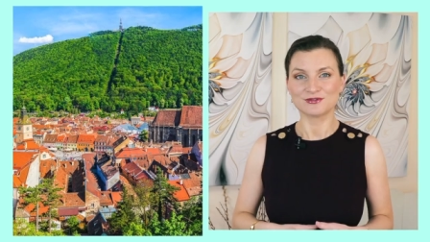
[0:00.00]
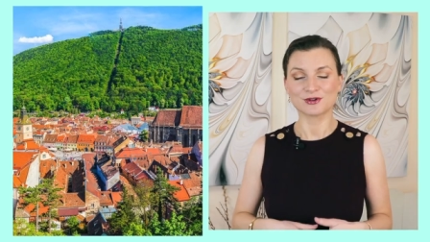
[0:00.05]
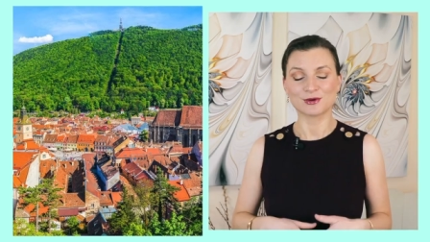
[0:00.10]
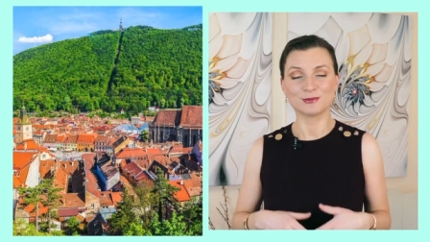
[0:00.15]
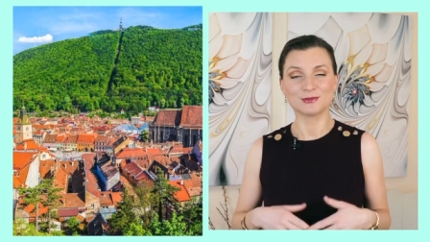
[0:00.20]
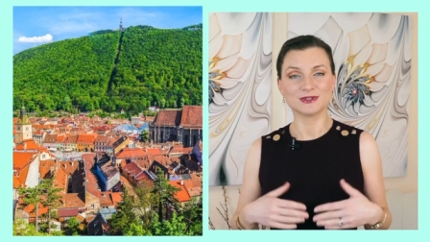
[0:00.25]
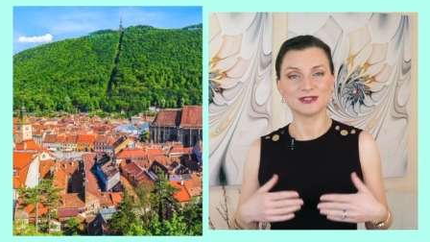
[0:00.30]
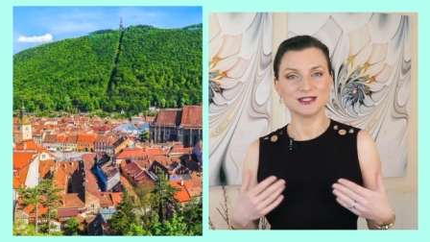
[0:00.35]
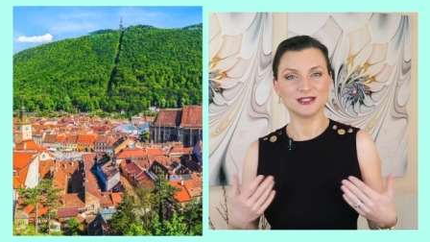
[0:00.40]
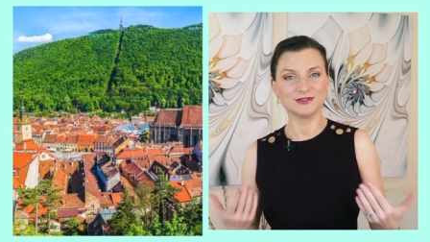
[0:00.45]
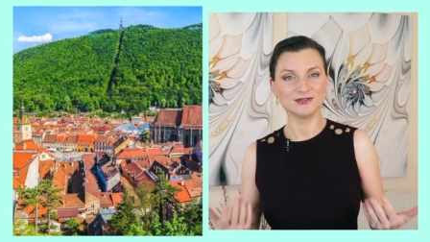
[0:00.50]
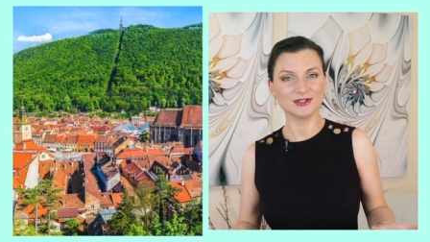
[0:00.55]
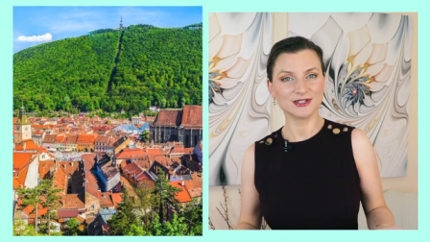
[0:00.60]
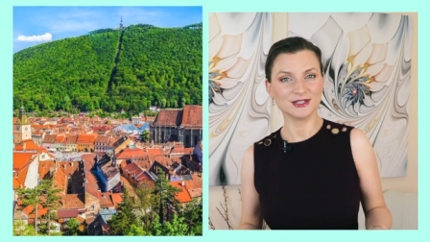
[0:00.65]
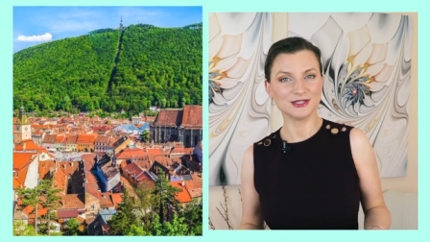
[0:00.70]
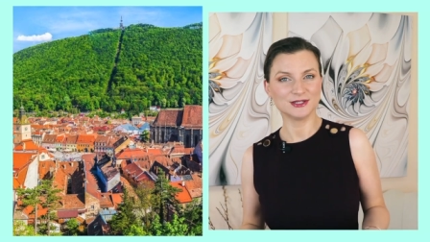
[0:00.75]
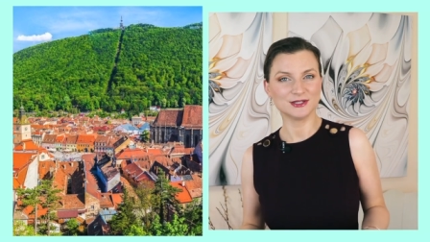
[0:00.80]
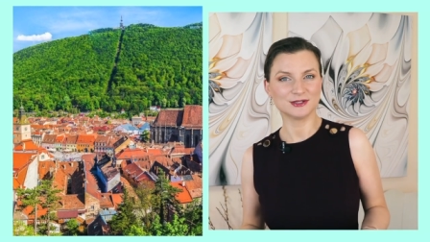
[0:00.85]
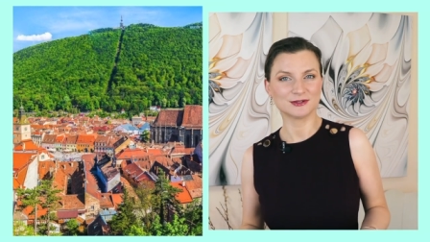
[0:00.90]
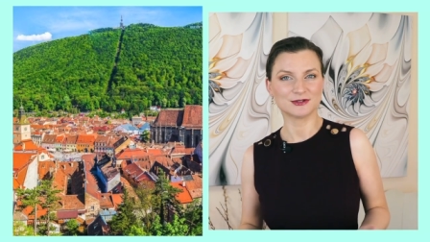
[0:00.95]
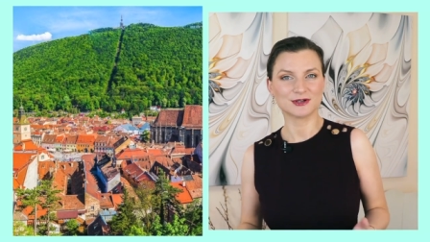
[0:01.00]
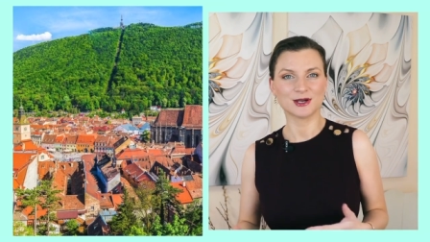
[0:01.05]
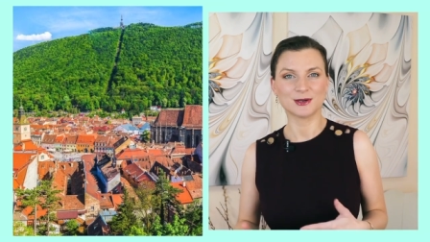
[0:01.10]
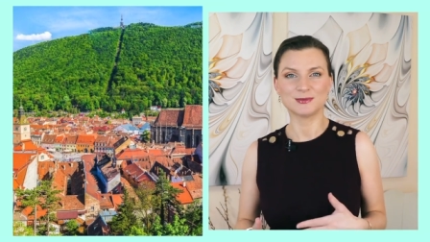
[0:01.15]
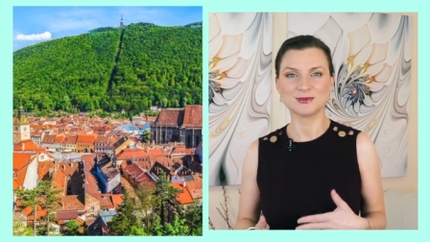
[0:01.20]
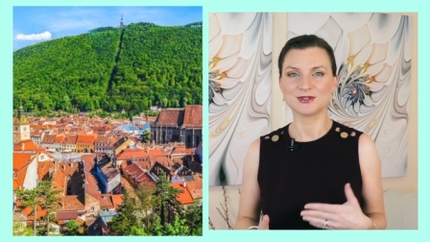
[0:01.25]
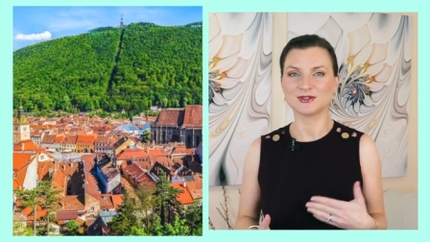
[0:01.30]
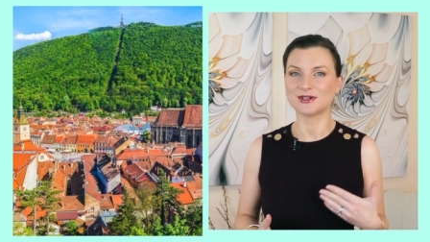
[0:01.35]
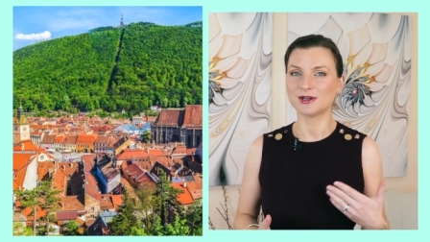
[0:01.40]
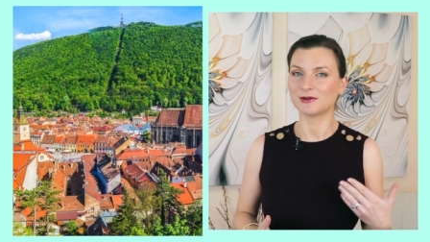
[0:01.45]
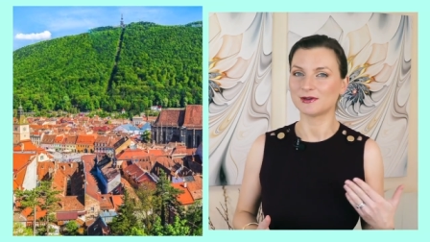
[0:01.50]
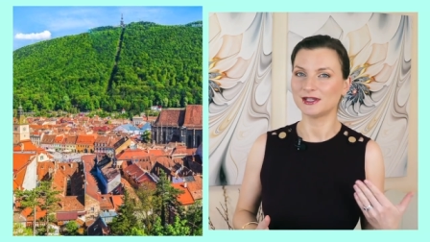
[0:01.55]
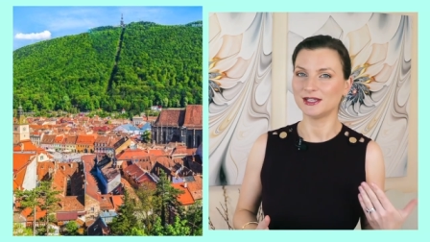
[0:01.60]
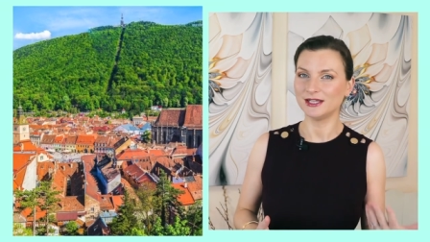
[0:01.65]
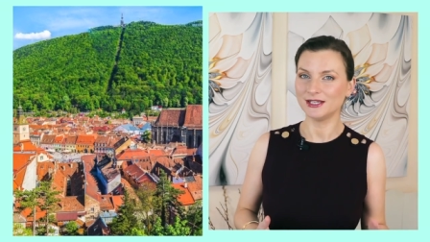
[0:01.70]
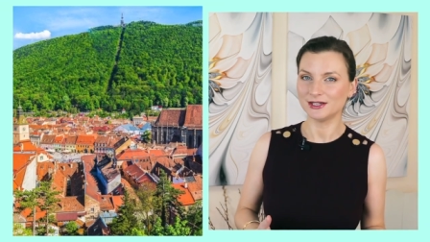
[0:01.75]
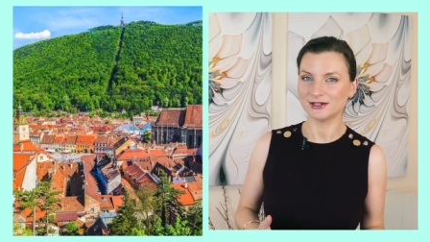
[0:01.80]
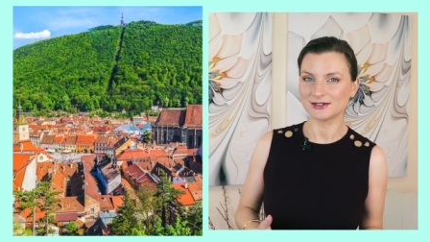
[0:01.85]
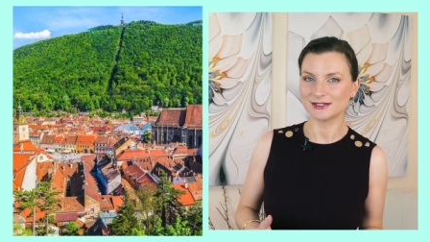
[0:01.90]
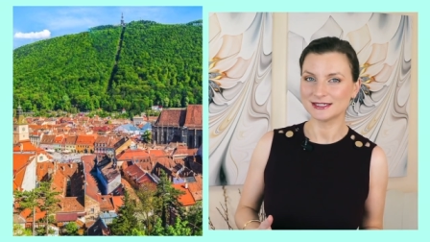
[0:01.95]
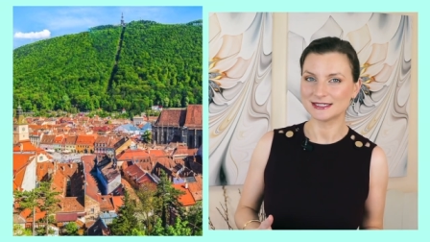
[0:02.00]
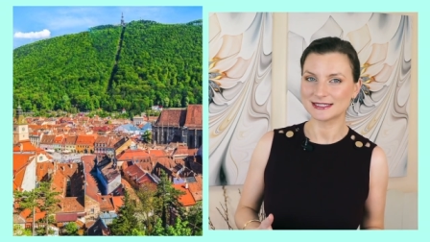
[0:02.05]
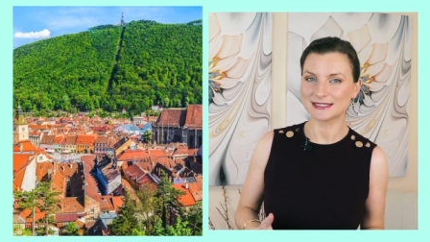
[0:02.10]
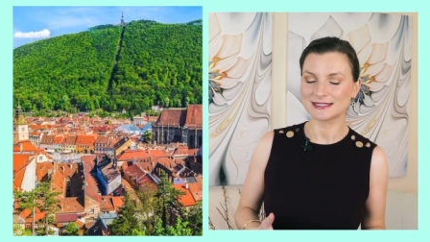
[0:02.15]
From living in Europe to not here in the